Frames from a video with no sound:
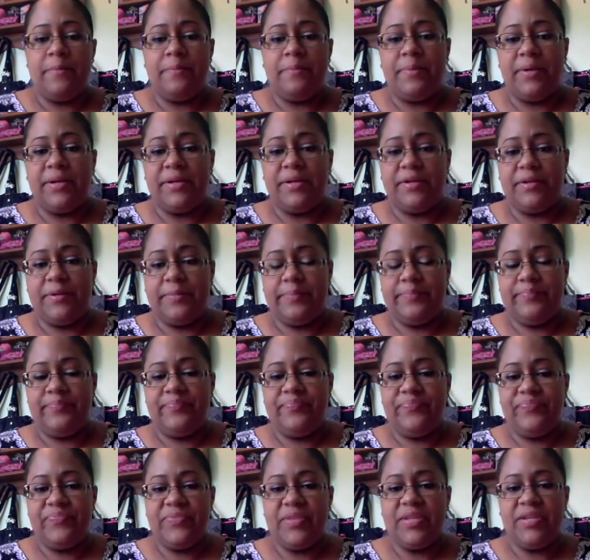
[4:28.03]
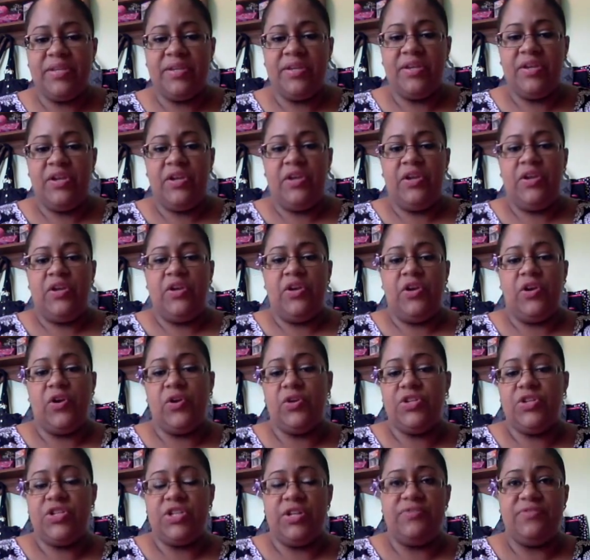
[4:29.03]
But
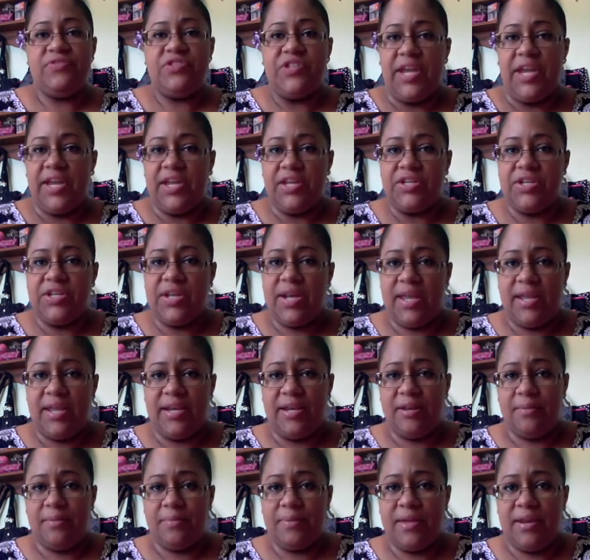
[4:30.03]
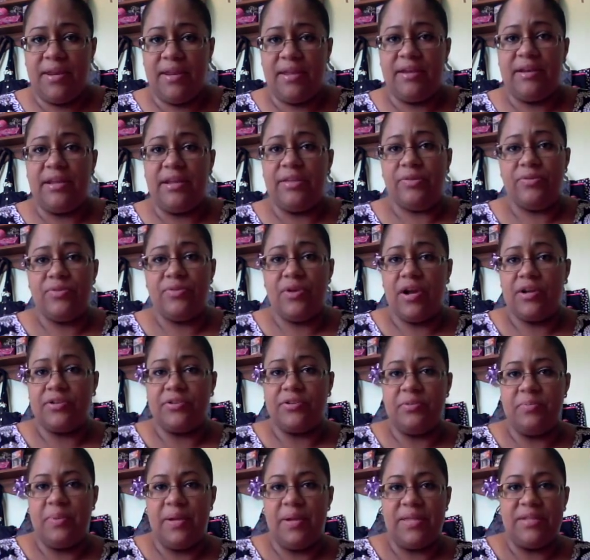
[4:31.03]
her shift changed, and I ended up getting another
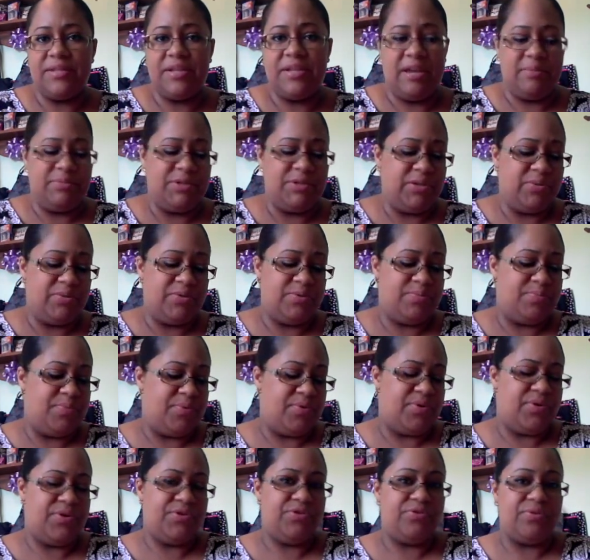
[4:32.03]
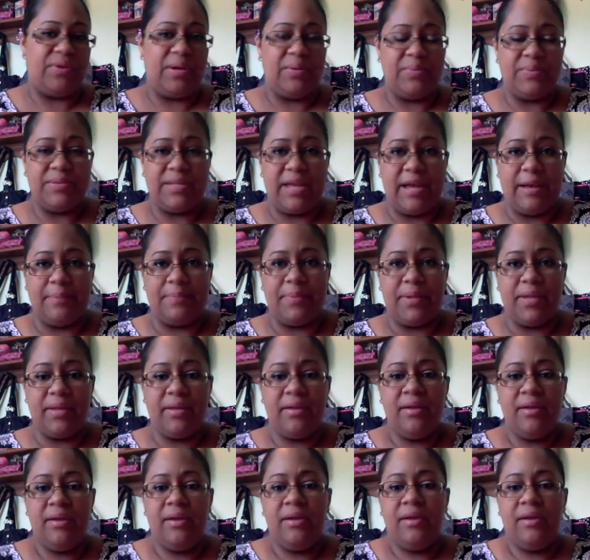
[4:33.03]
doctor by the time she was born, so I was happy.